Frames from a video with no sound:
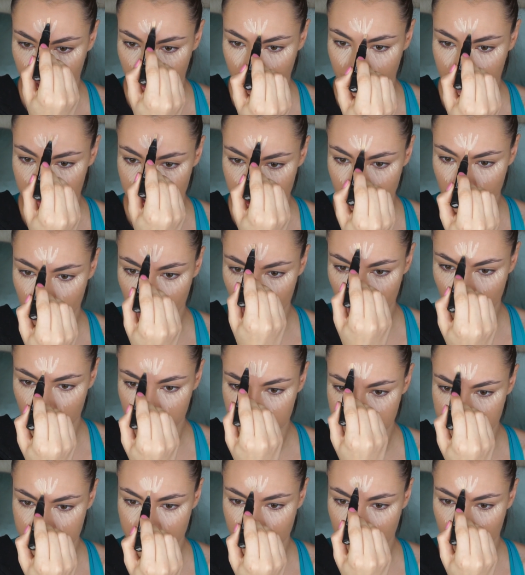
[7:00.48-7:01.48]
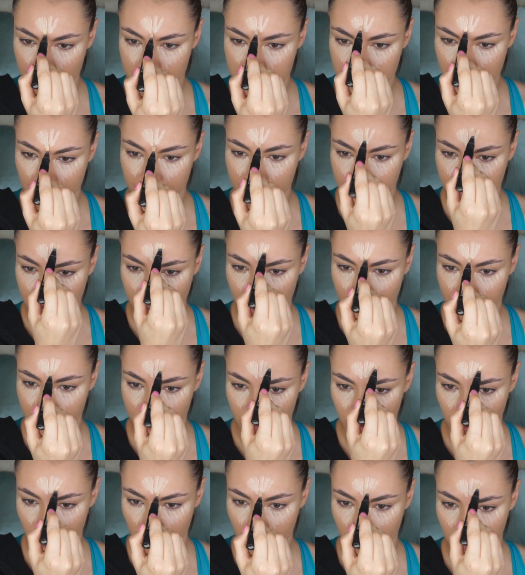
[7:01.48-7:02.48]
it's a lot of steps and
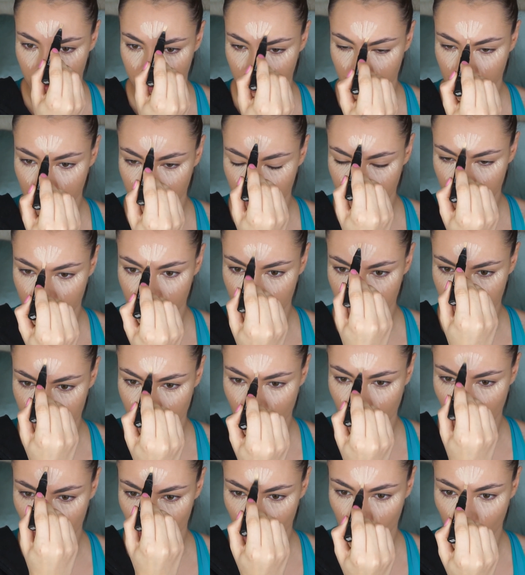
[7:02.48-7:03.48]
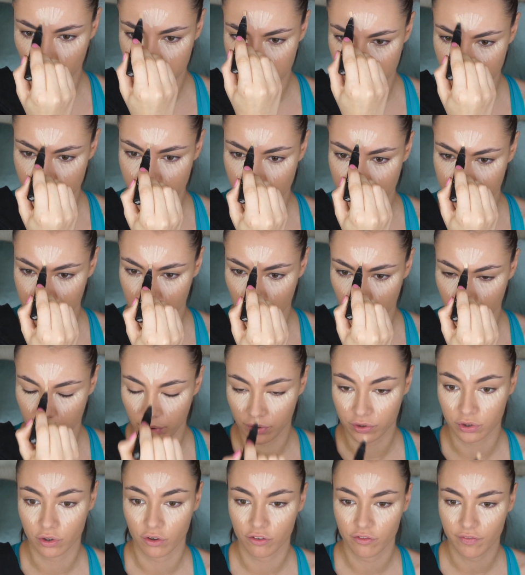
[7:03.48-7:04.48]
therefore a lot of makeup
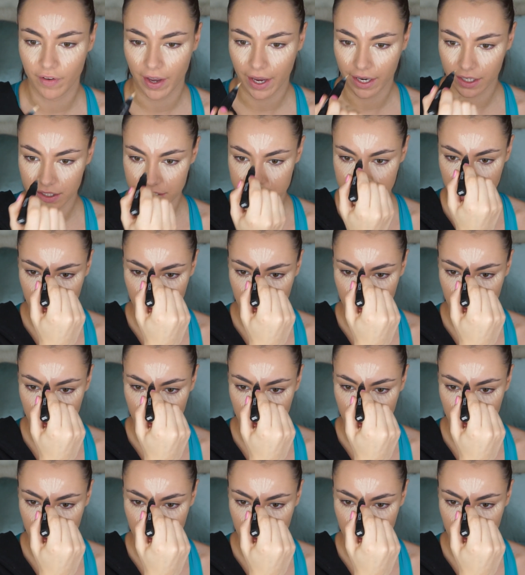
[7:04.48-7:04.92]
on your face.